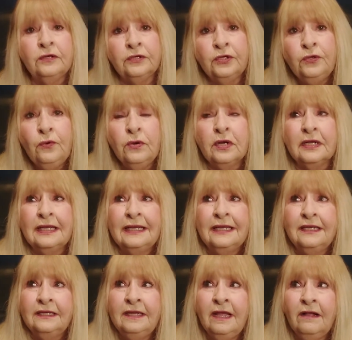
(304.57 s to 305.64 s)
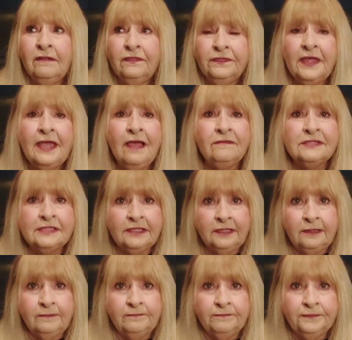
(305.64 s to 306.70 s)
or New York. Now they have a
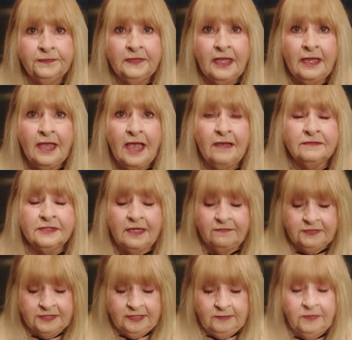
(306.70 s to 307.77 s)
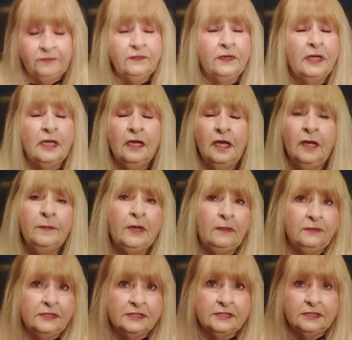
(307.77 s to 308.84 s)
team. They have to have a team of a
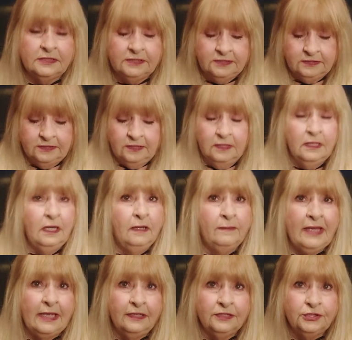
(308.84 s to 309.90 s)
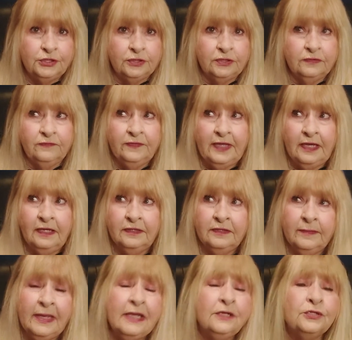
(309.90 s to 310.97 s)
publicist, a manager. The
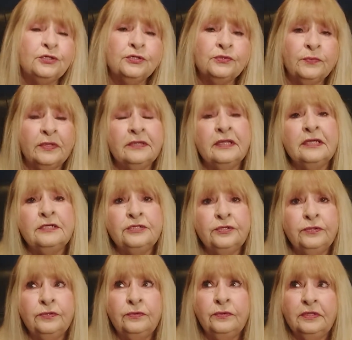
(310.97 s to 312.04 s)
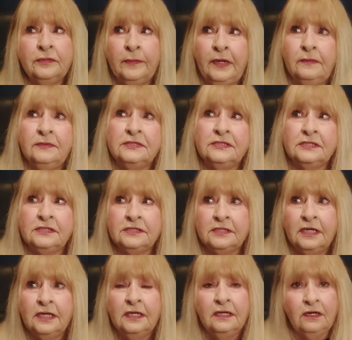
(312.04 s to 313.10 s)
managers, what they do, and the publicists
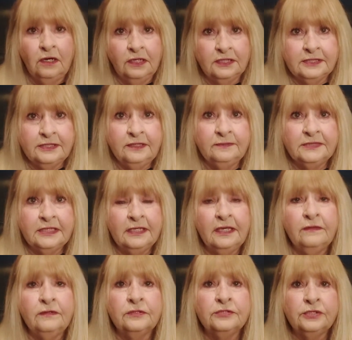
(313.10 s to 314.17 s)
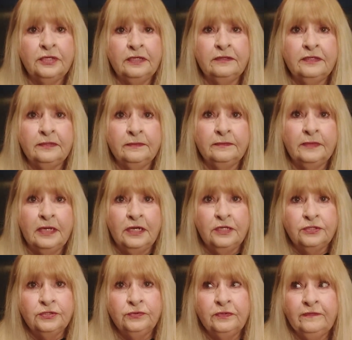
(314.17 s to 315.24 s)
are a team together to get them
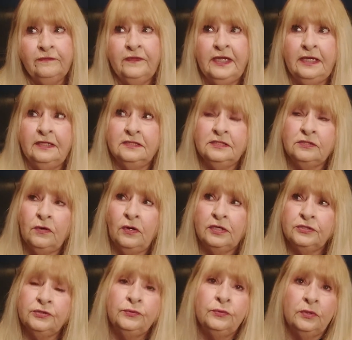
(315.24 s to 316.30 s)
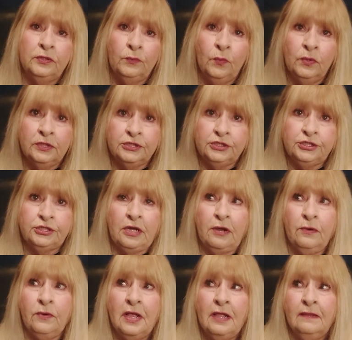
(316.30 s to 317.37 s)
to events or to an award
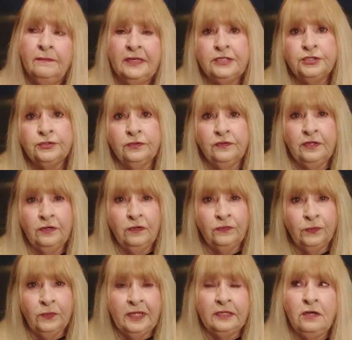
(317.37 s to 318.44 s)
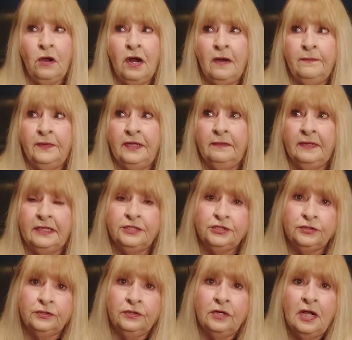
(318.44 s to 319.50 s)
show, make sure they're on the red carpet, make
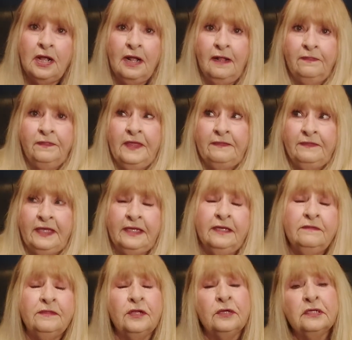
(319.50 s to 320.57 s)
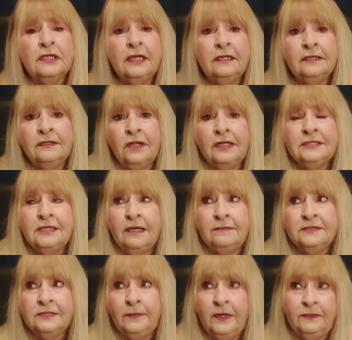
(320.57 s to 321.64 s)
sure that they get there. And a lot of
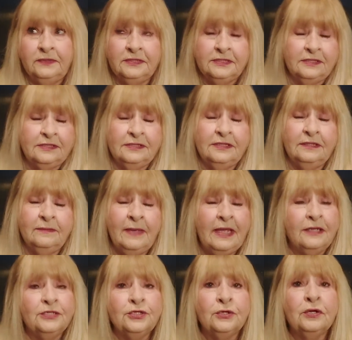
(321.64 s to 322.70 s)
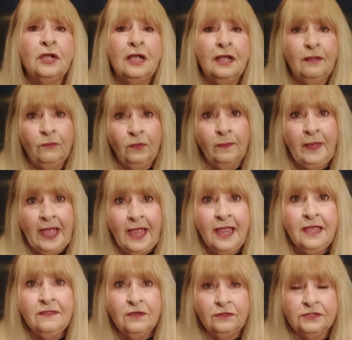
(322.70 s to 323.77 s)
times the publicist and the manager will
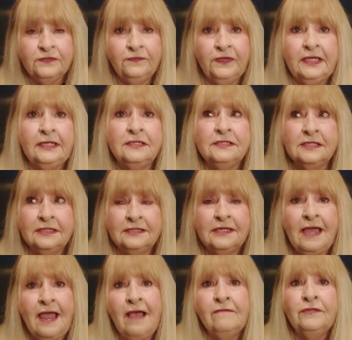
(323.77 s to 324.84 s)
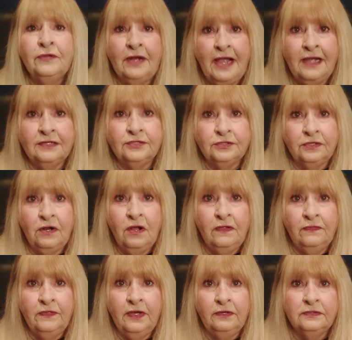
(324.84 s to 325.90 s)
pay those fees to have their actor
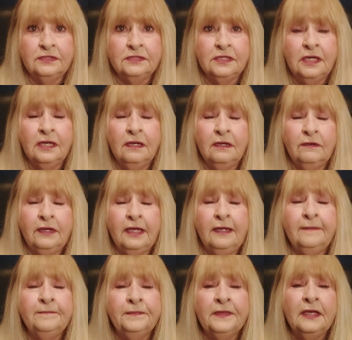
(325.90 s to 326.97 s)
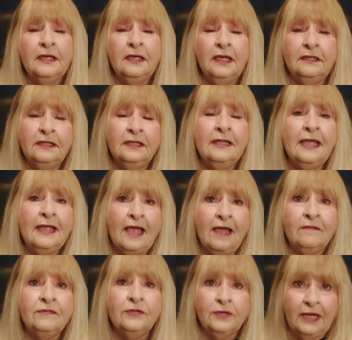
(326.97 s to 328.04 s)
on those. Okay. And then they
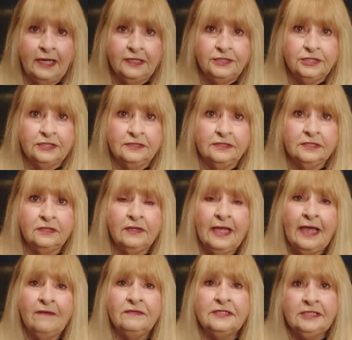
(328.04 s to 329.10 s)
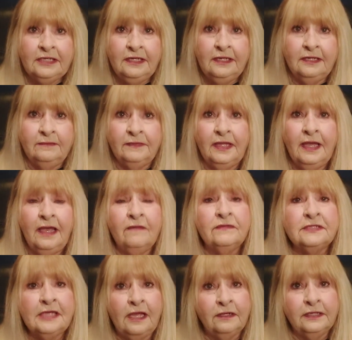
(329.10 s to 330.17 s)
have their agent. So they have a team. They have
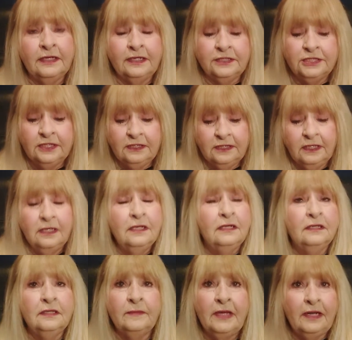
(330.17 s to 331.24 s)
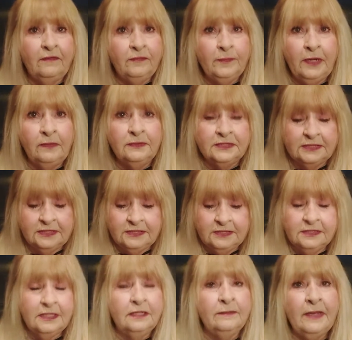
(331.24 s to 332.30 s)
a talent agent. They might have a
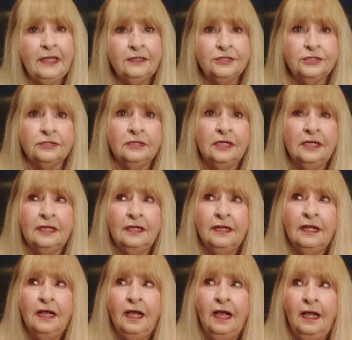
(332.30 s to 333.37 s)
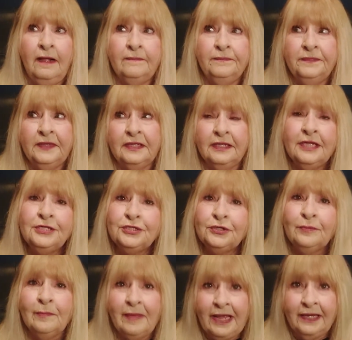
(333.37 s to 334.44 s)
publicist and a manager. Unless
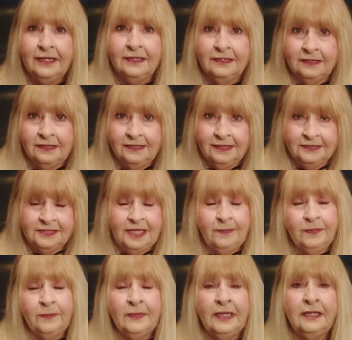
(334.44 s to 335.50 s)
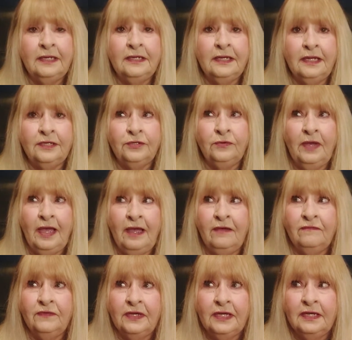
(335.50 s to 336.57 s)
you're making that type of money and you
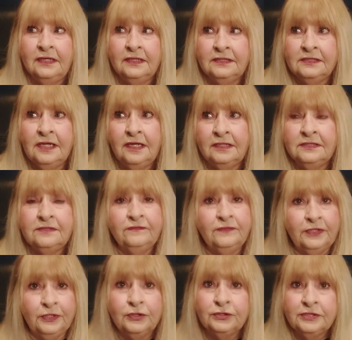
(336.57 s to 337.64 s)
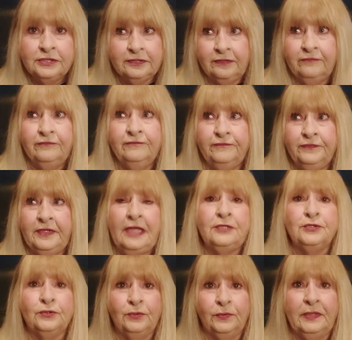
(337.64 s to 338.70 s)
have tons of years of
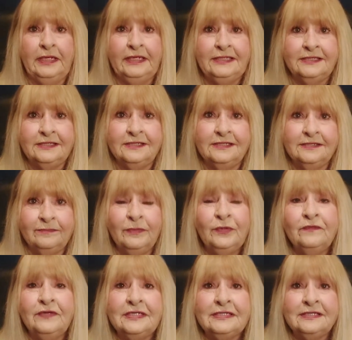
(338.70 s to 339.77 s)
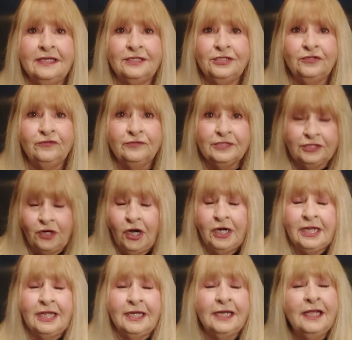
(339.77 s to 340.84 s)
theatrical releases, movies that you star
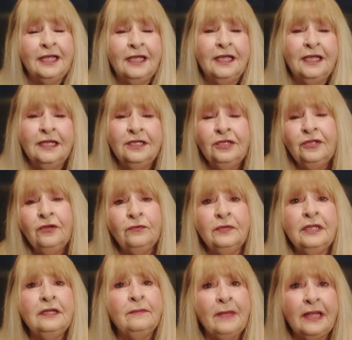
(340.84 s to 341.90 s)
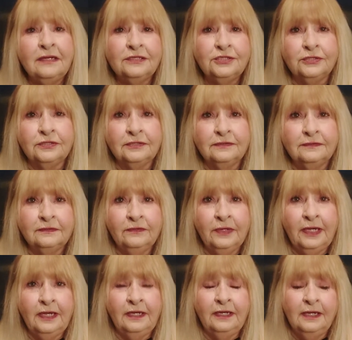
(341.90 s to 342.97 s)
in, you don't need a manager.
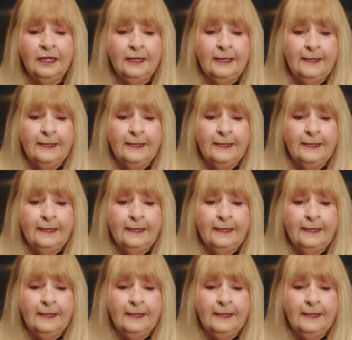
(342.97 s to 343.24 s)
Okay.